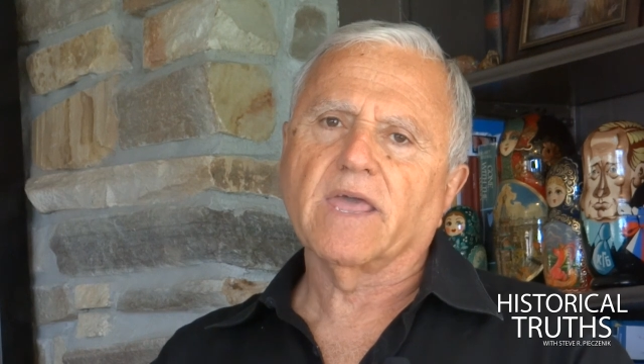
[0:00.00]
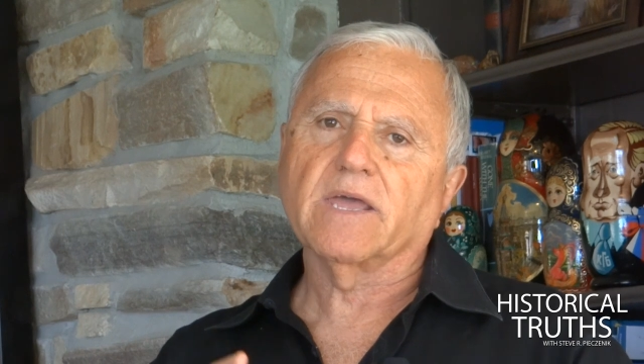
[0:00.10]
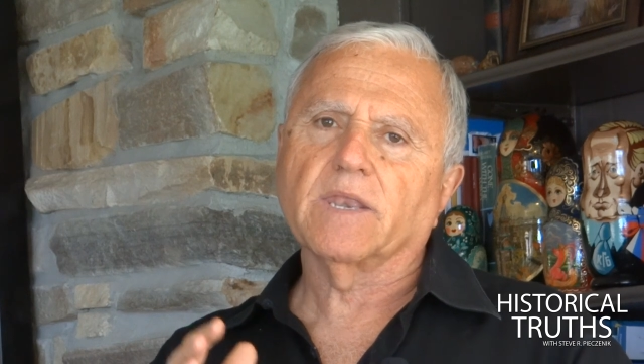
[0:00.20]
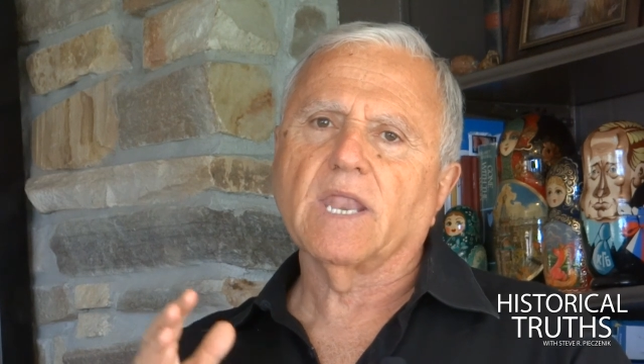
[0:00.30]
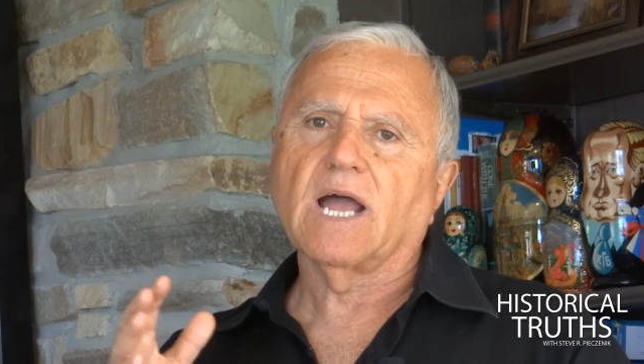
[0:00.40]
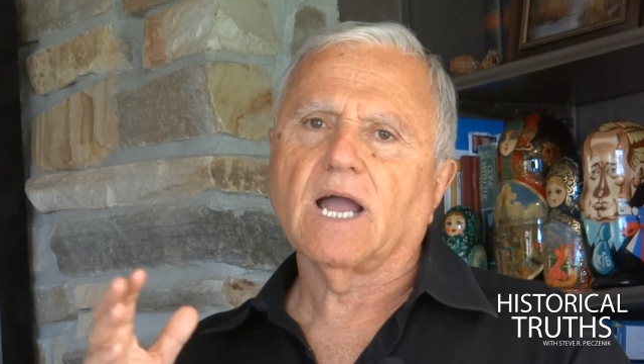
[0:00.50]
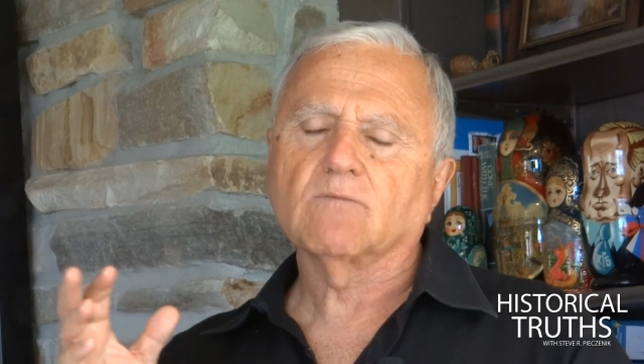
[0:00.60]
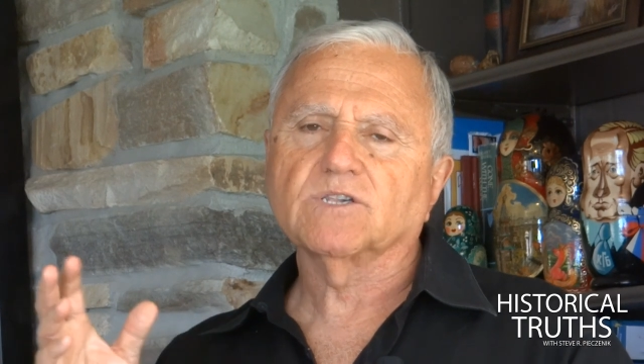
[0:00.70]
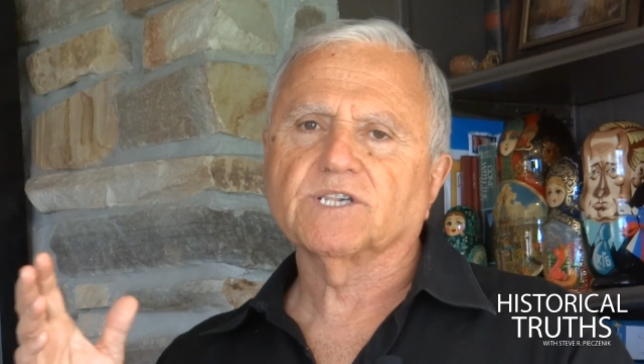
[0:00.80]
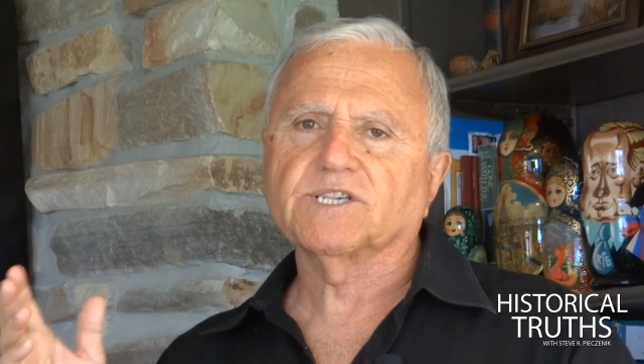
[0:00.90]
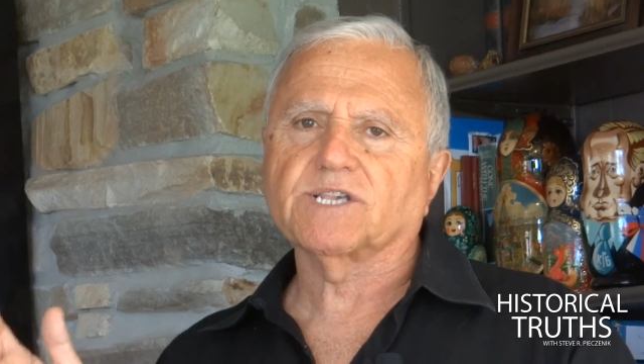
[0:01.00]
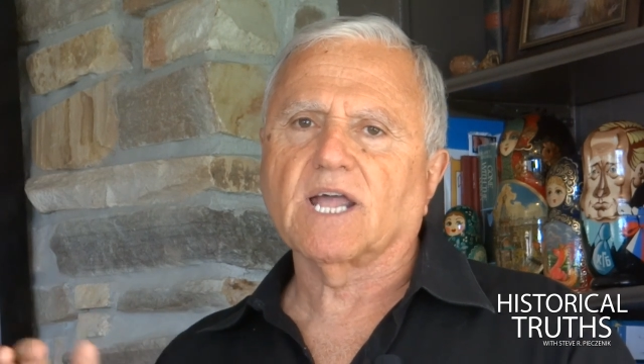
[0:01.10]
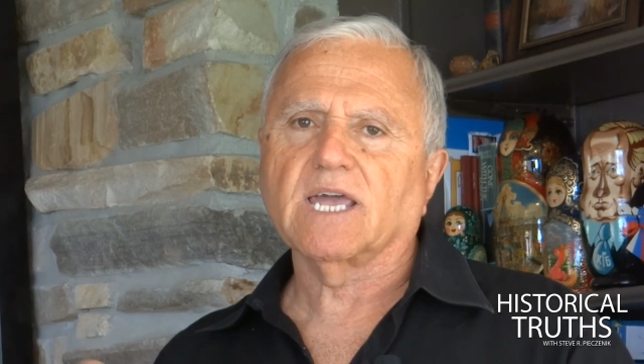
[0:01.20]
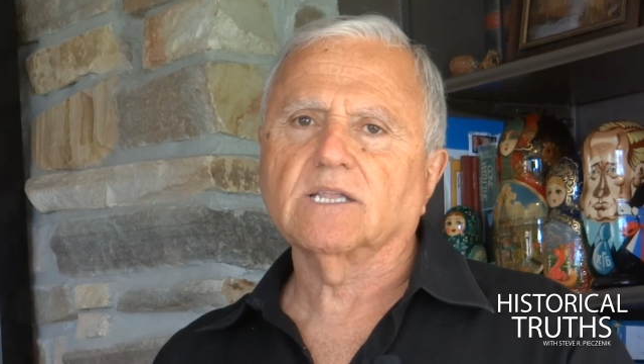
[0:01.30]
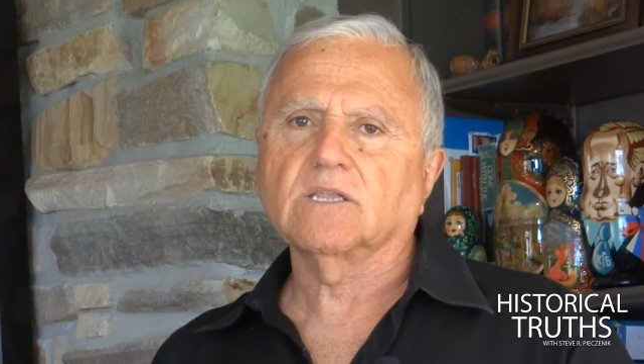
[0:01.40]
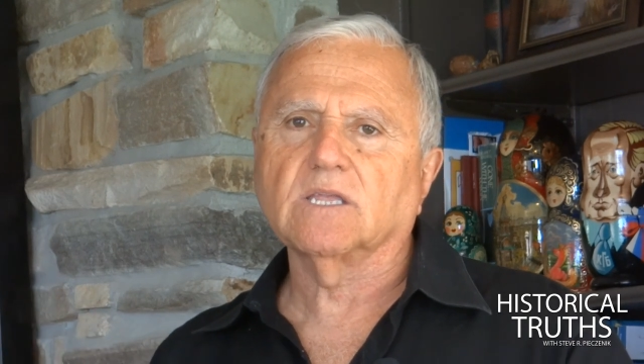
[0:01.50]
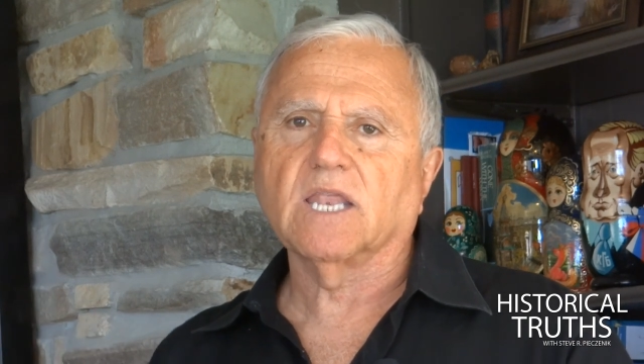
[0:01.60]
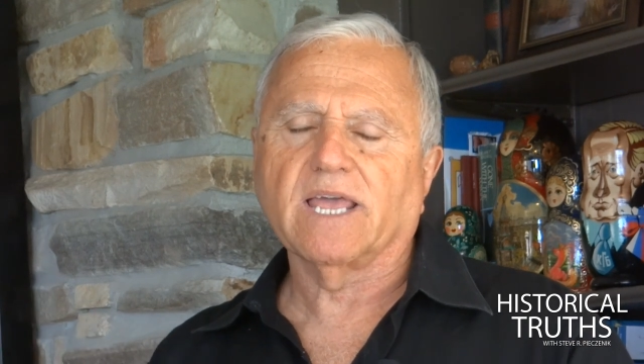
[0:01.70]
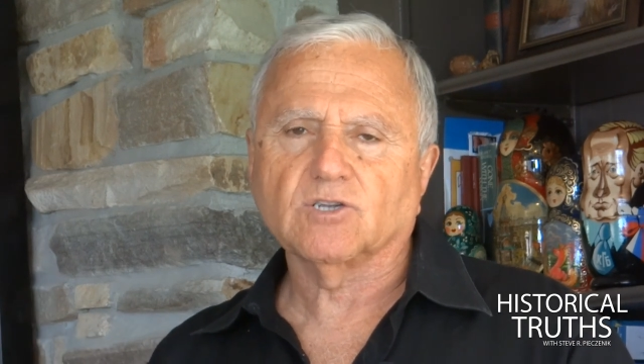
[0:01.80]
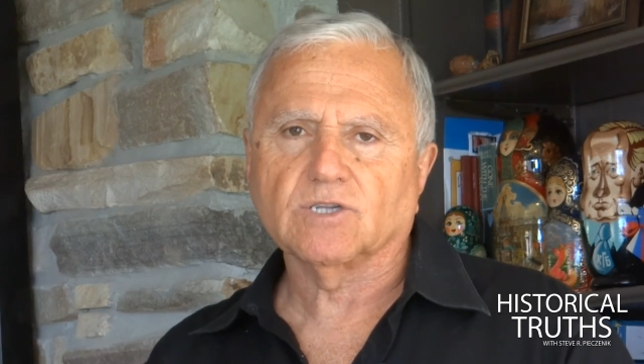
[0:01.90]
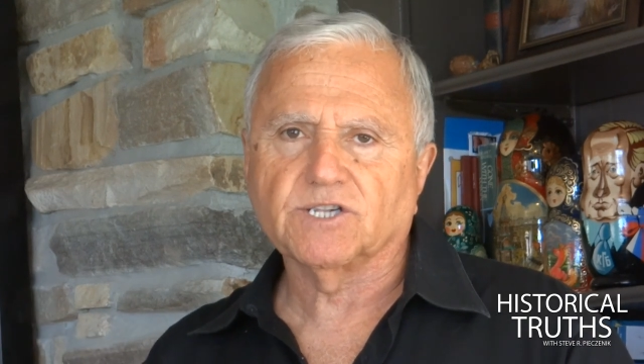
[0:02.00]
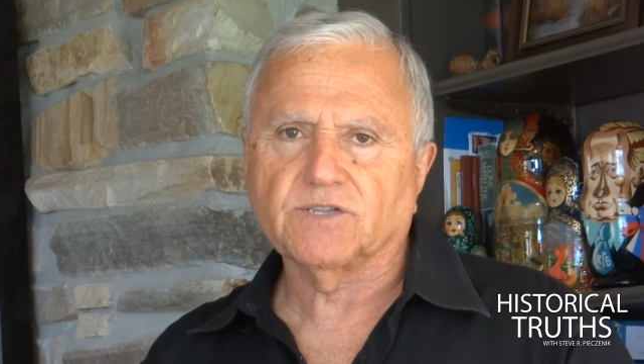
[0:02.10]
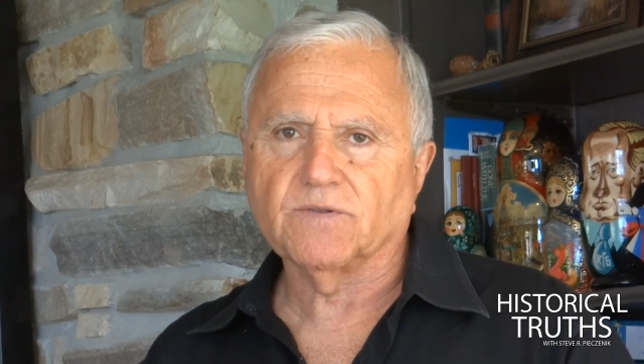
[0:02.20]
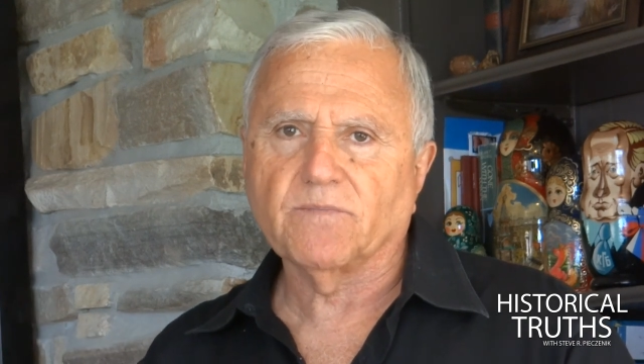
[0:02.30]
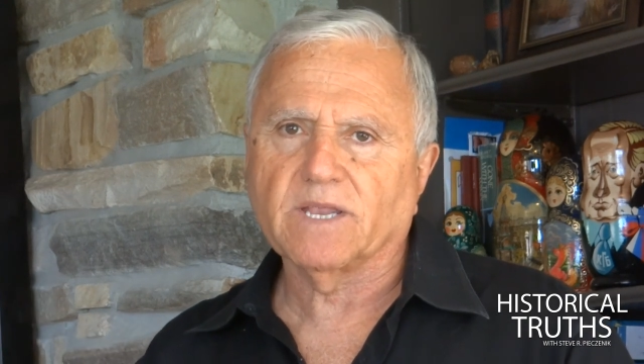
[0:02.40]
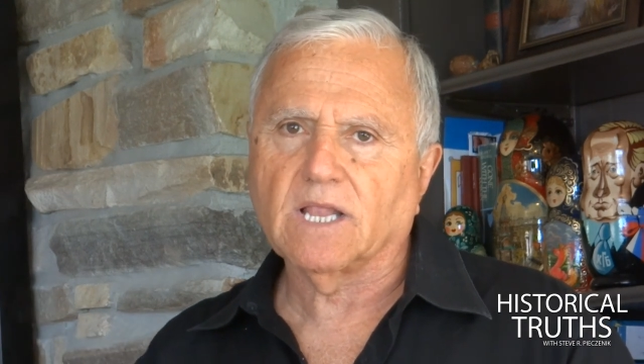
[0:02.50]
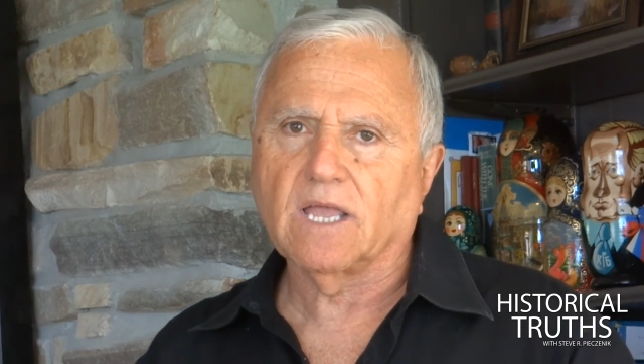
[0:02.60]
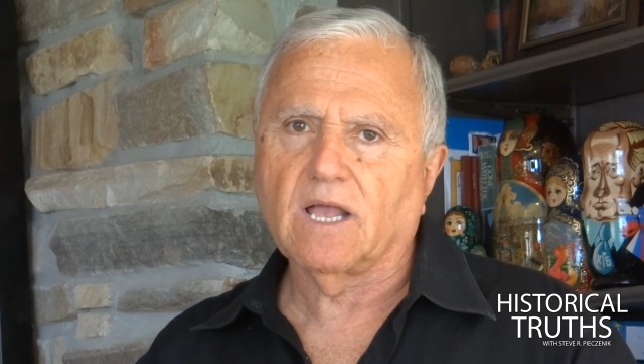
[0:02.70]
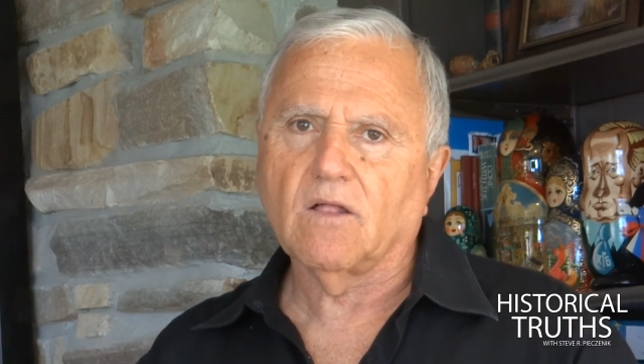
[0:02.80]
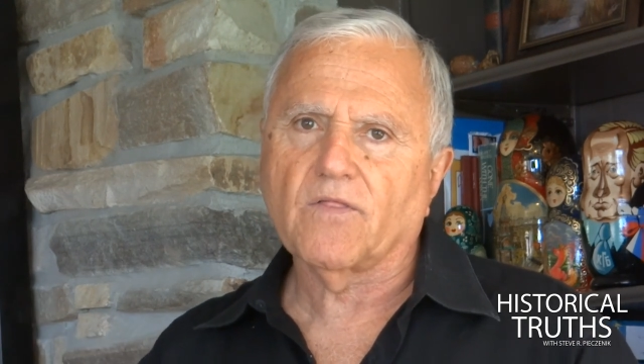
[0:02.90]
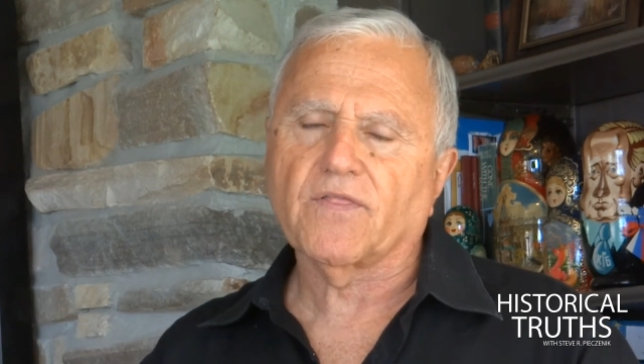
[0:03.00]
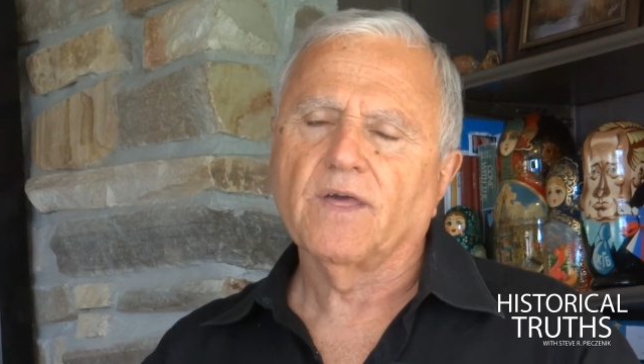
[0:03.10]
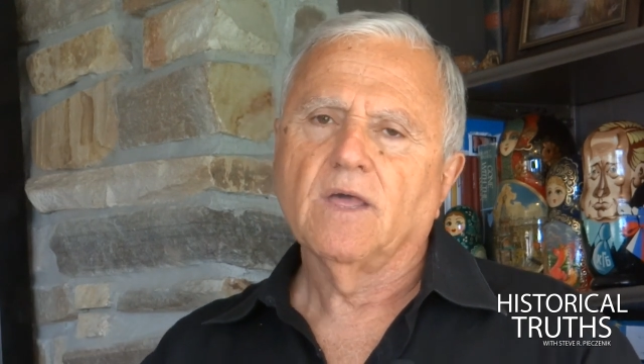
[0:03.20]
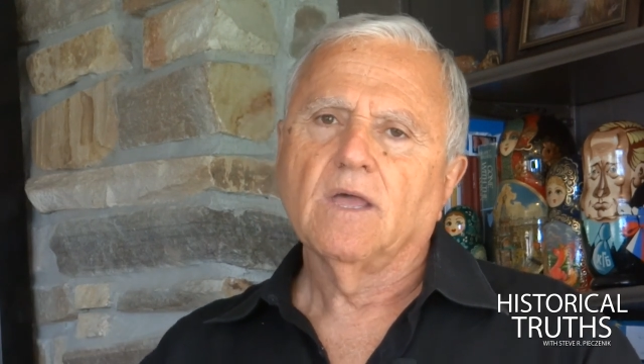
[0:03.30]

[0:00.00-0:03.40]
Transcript: then I was assigned to the National Institute of Mental Health,